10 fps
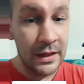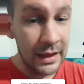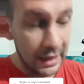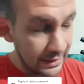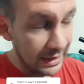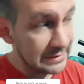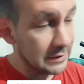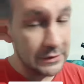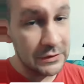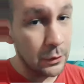And that's
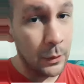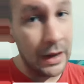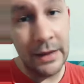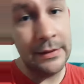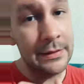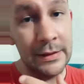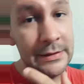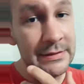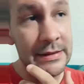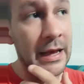also why
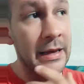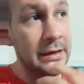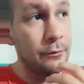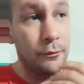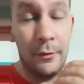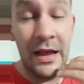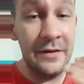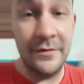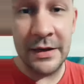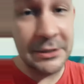things like
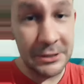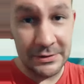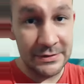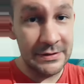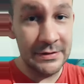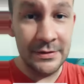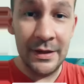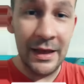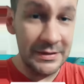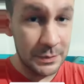renovictions
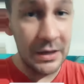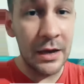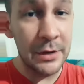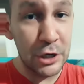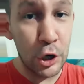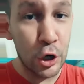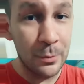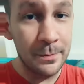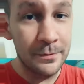has become a term.